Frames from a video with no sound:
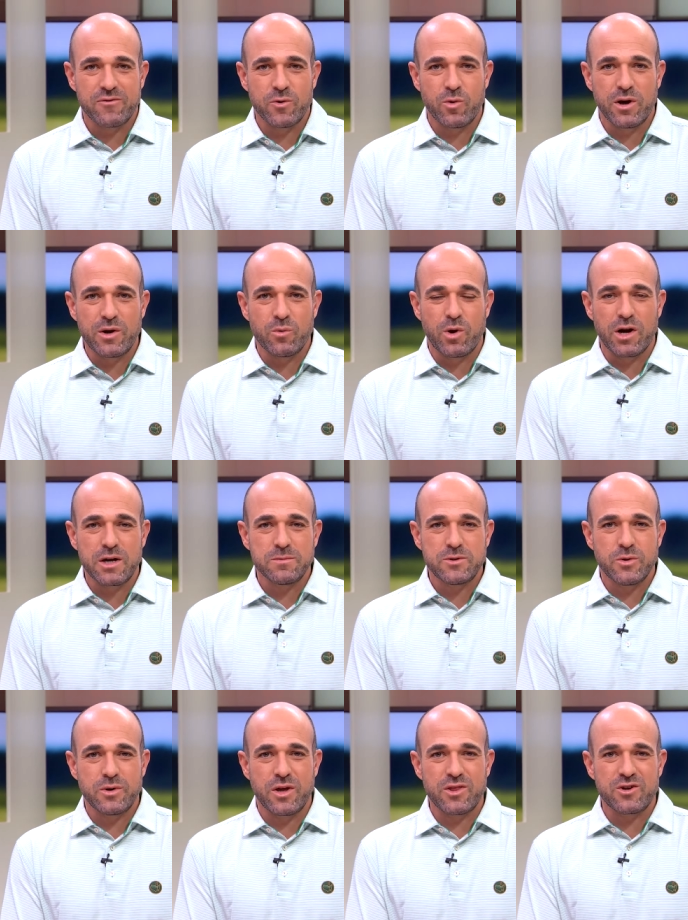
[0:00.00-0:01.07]
everyone, and welcome
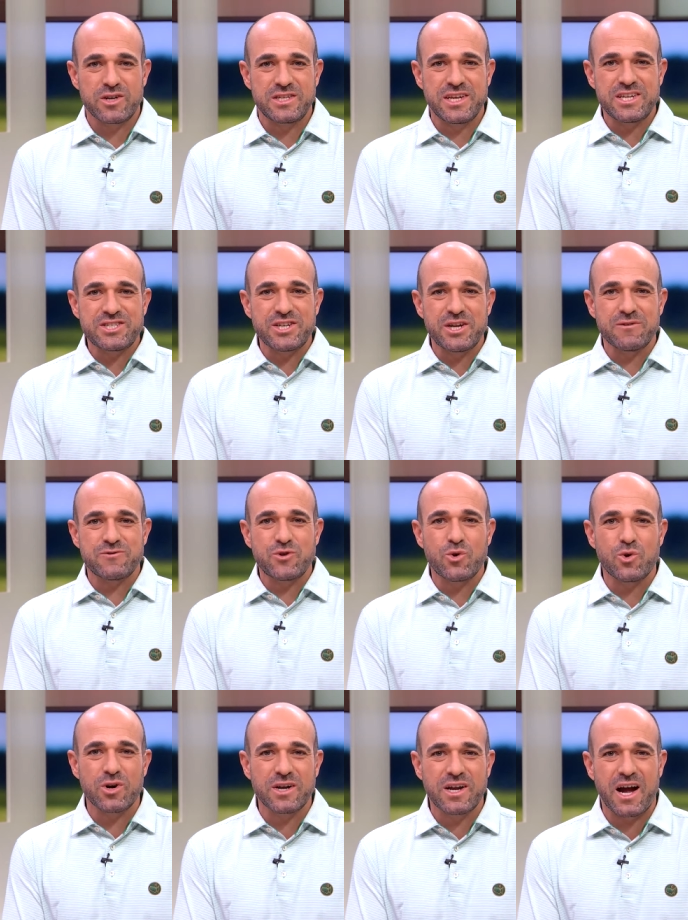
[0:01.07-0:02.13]
to another edition of
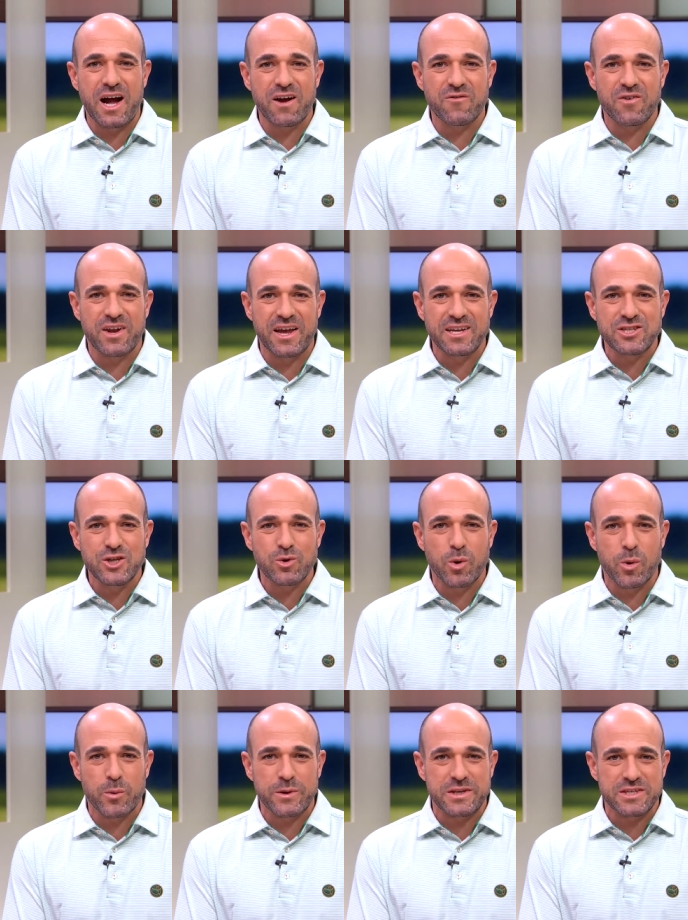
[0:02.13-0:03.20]
Tour
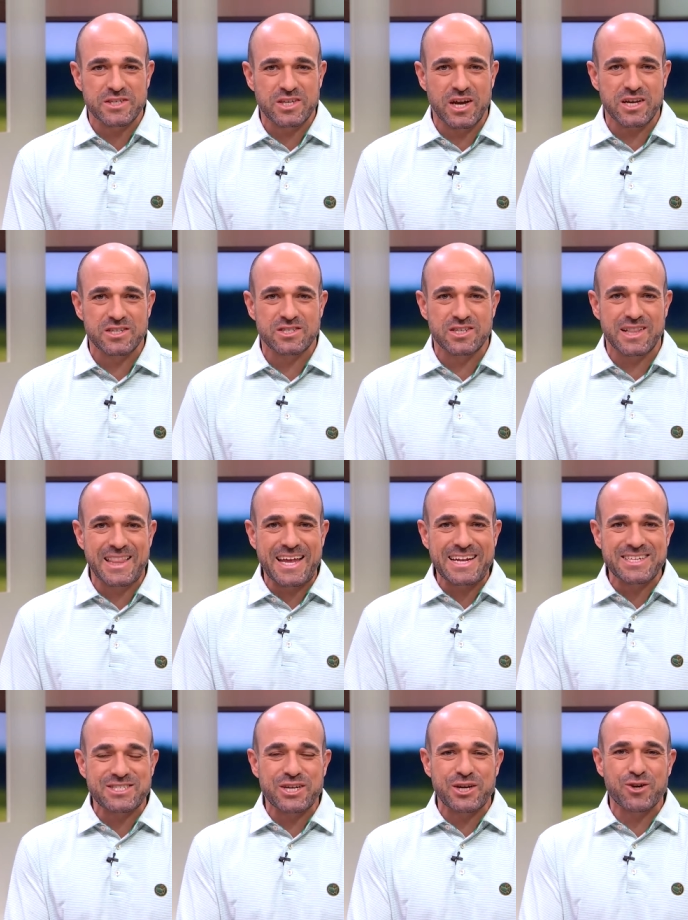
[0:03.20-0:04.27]
Confidential, where we discuss the
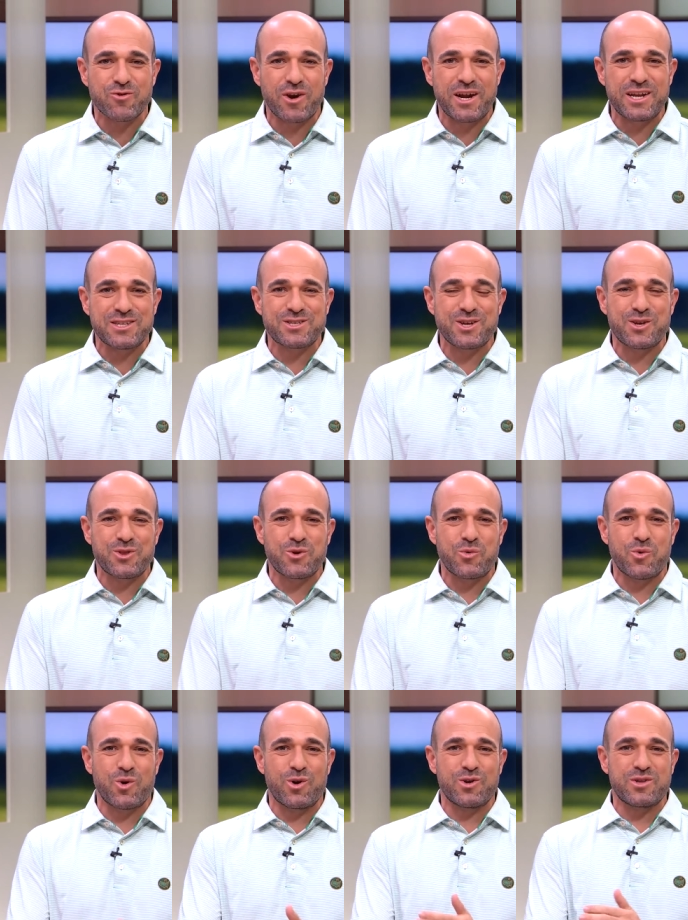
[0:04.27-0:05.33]
latest and greatest in the
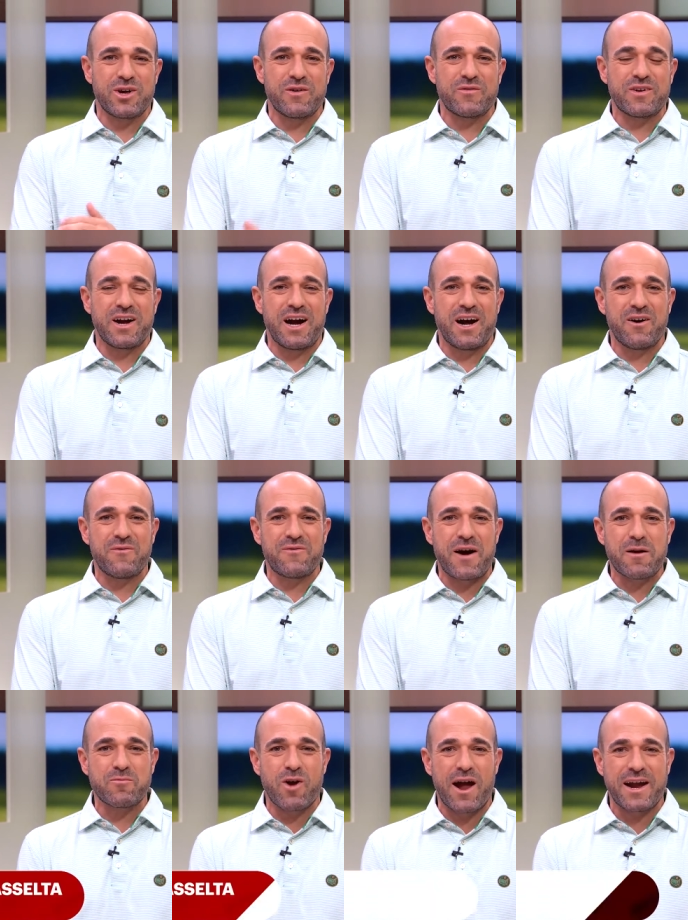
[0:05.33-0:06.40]
world of golf.
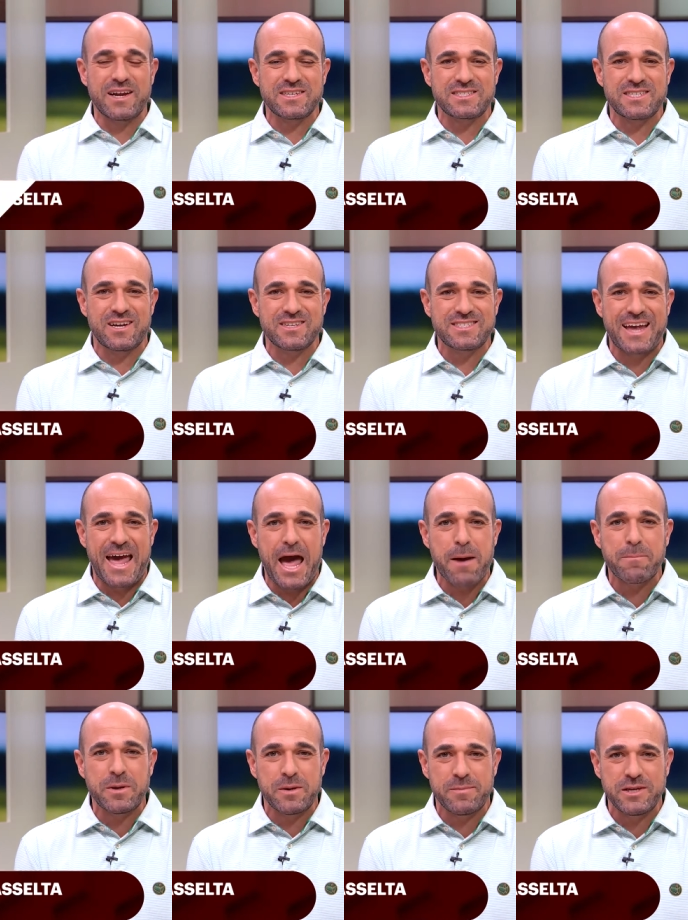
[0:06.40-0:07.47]
I'm Ryan Aselta,
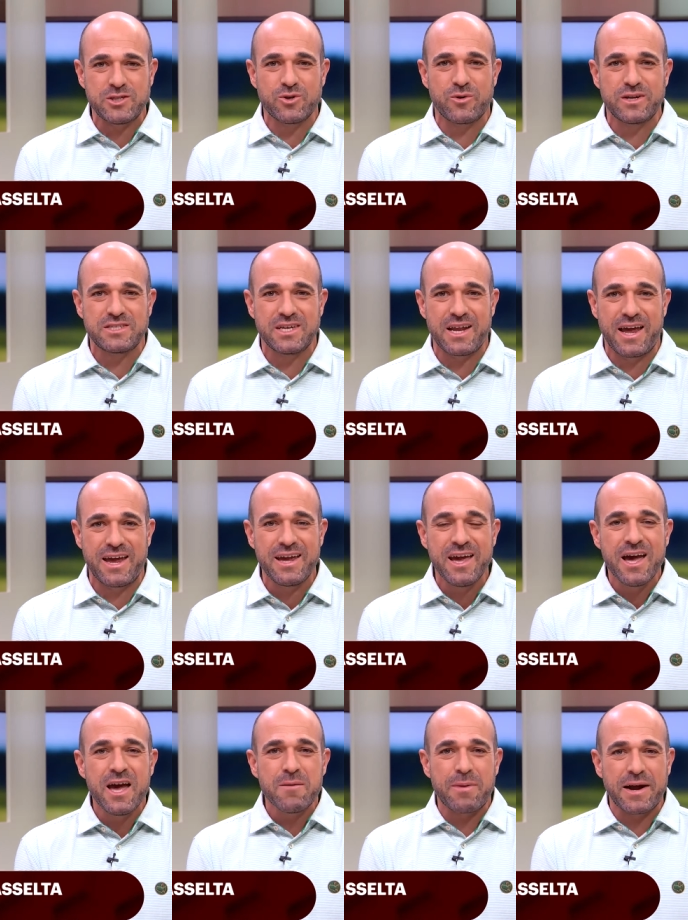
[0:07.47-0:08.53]
happy to be joined today
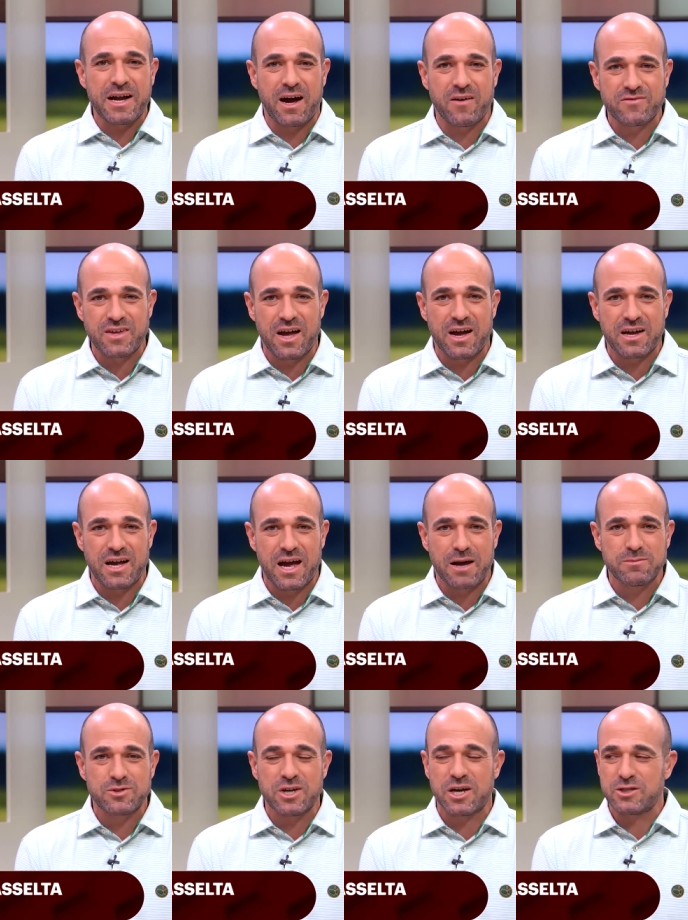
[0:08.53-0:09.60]
by
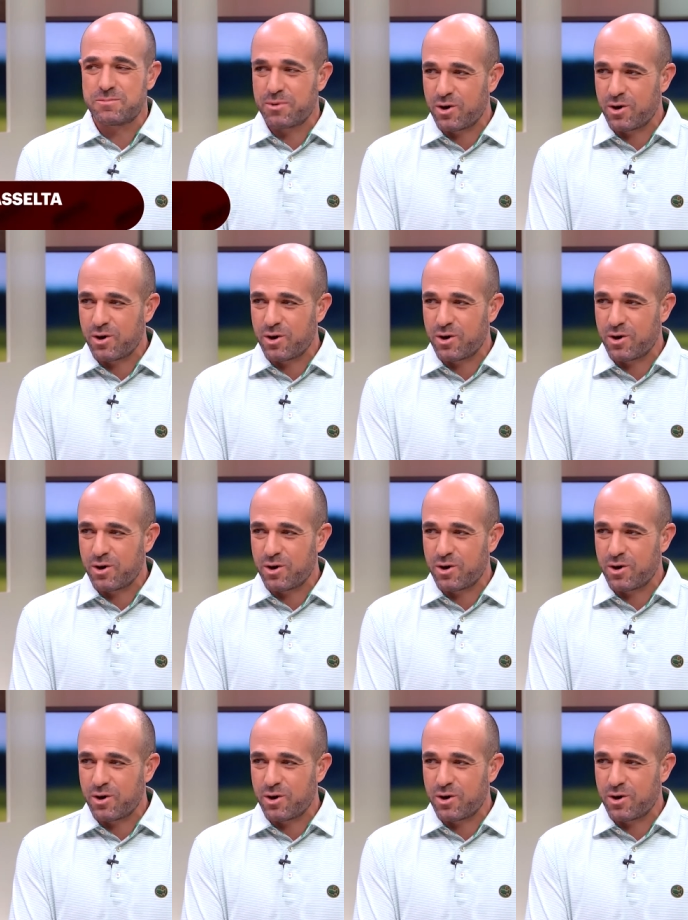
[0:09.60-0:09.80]
GOLF.com's Josh